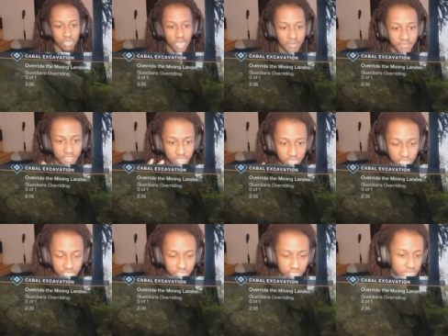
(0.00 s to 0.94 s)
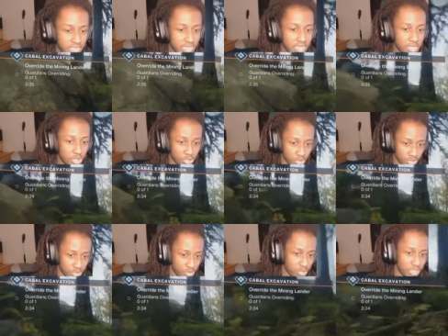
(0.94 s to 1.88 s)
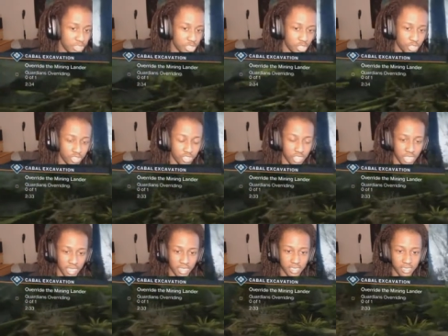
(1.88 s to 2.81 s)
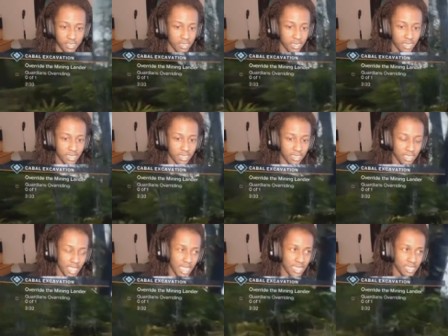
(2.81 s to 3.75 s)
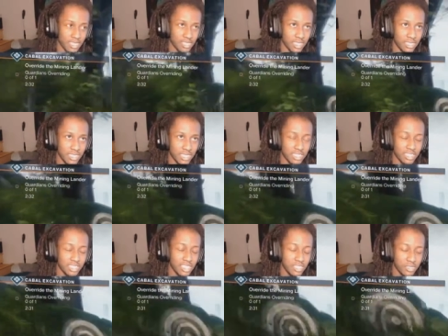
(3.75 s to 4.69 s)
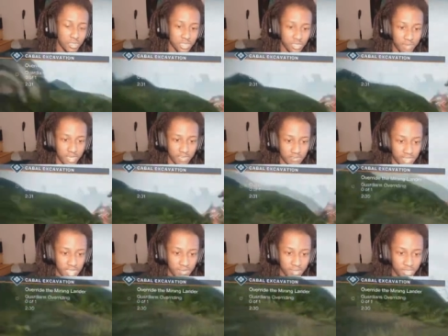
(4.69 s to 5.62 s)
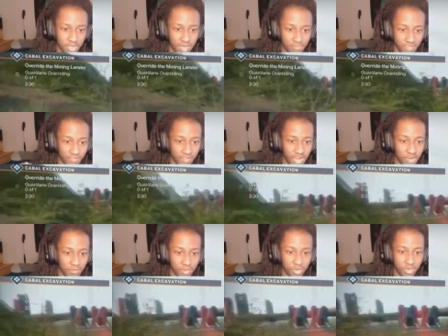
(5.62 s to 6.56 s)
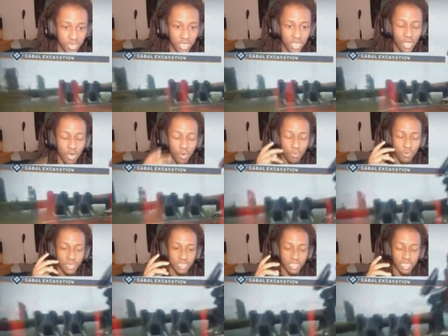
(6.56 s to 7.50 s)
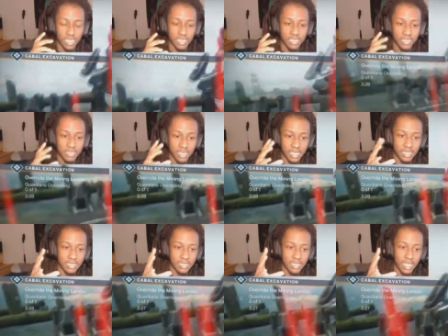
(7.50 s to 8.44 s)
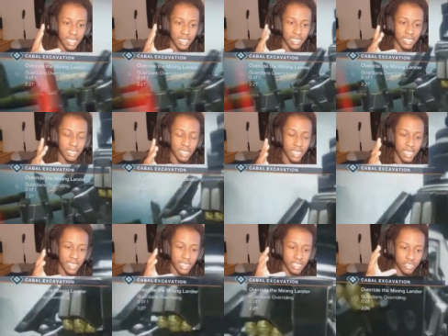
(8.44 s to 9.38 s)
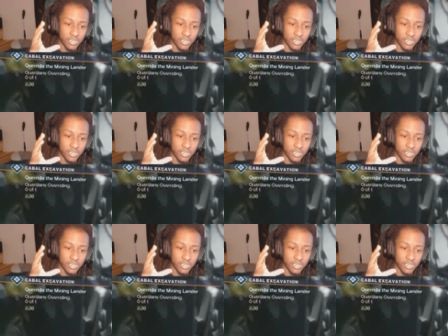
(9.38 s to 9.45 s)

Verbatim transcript: you have the solar grenades, create a solar light that does a continuous amount of damage. You have the firebolt, which is it's a